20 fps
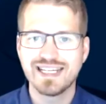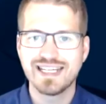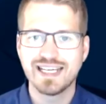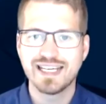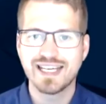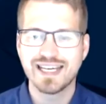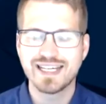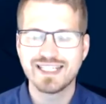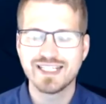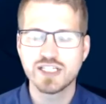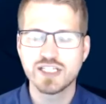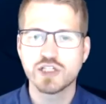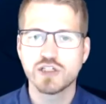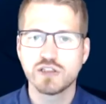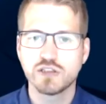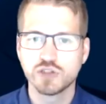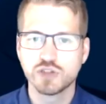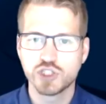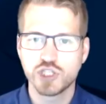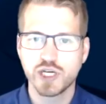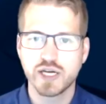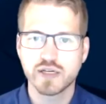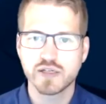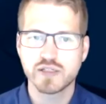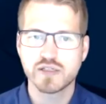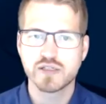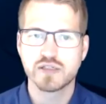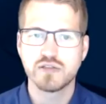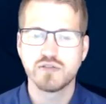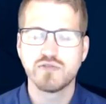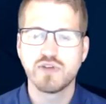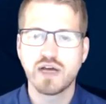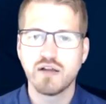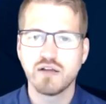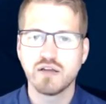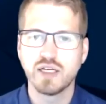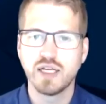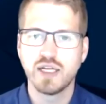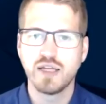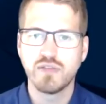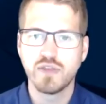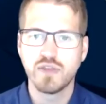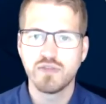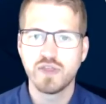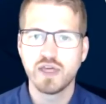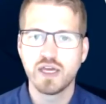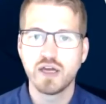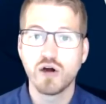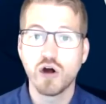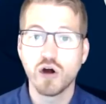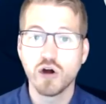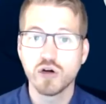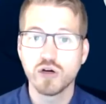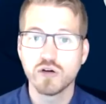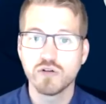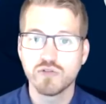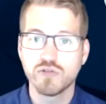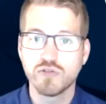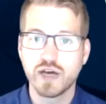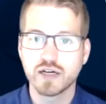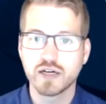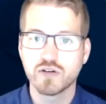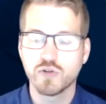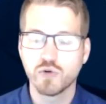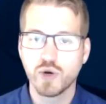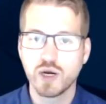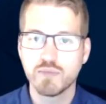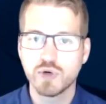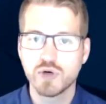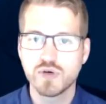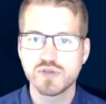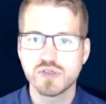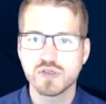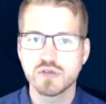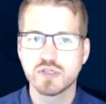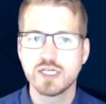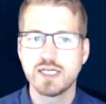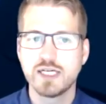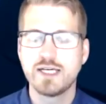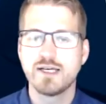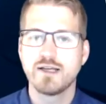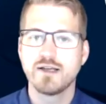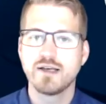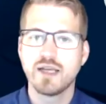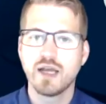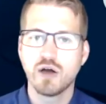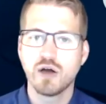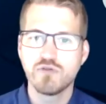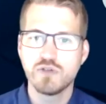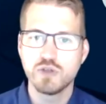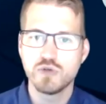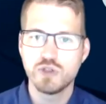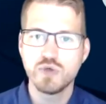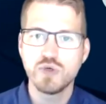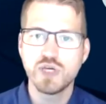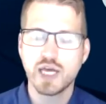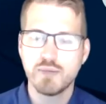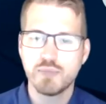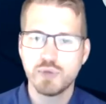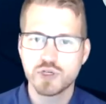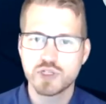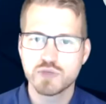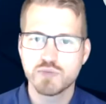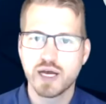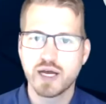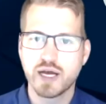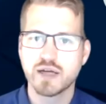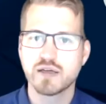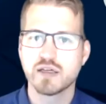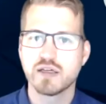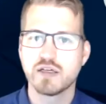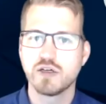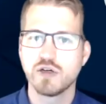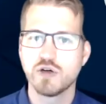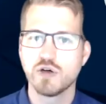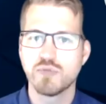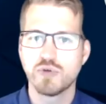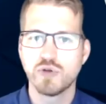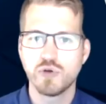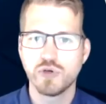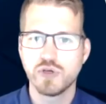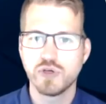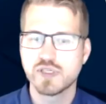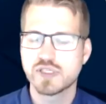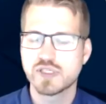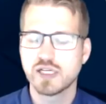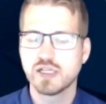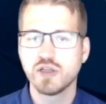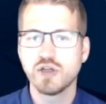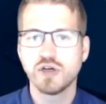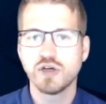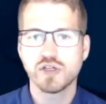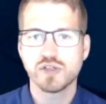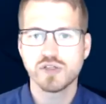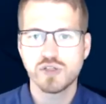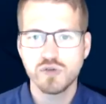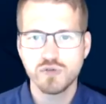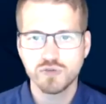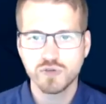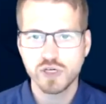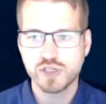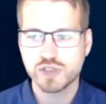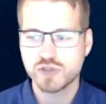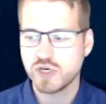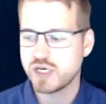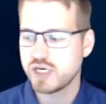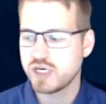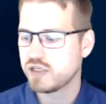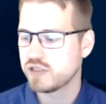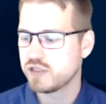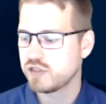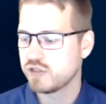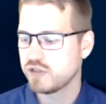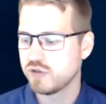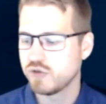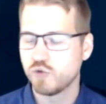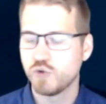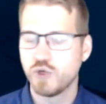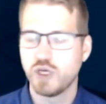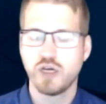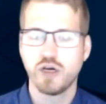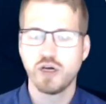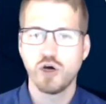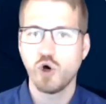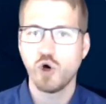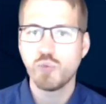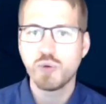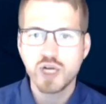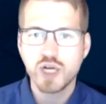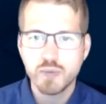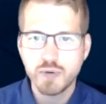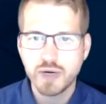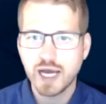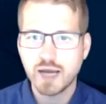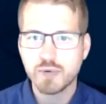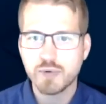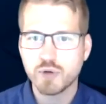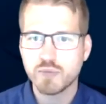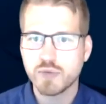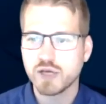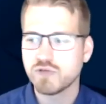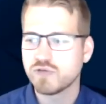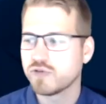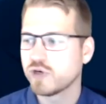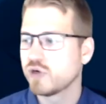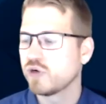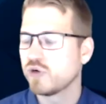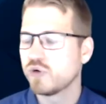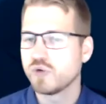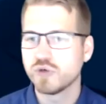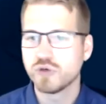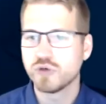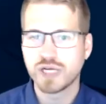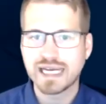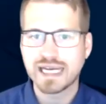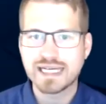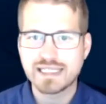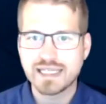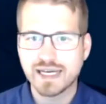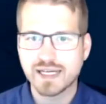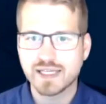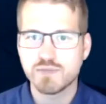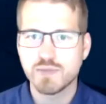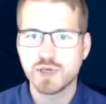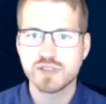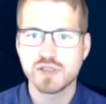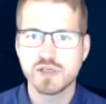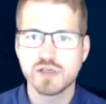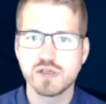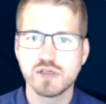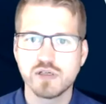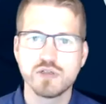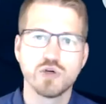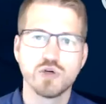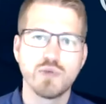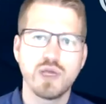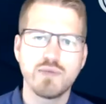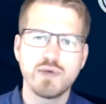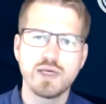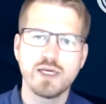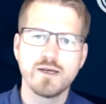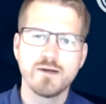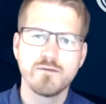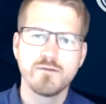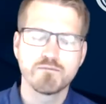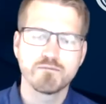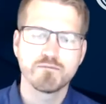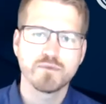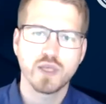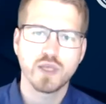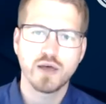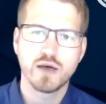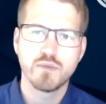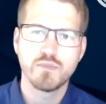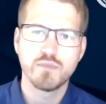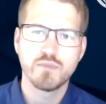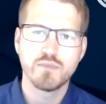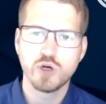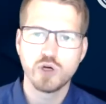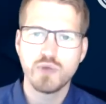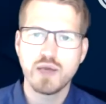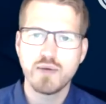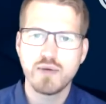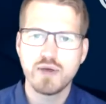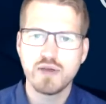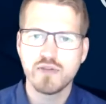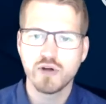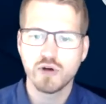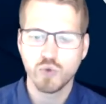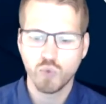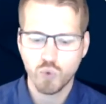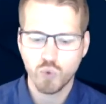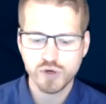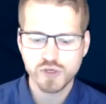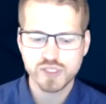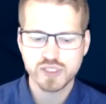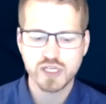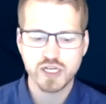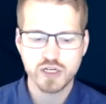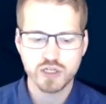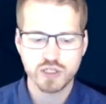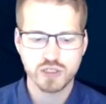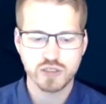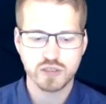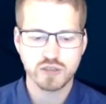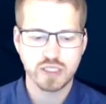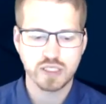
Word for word: additional checks to validate that they are in fact the right person. Now, if you do get pushback and your employees say, look, it's too frustrating to open up an app on my phone or get a text message, or maybe, maybe their workstation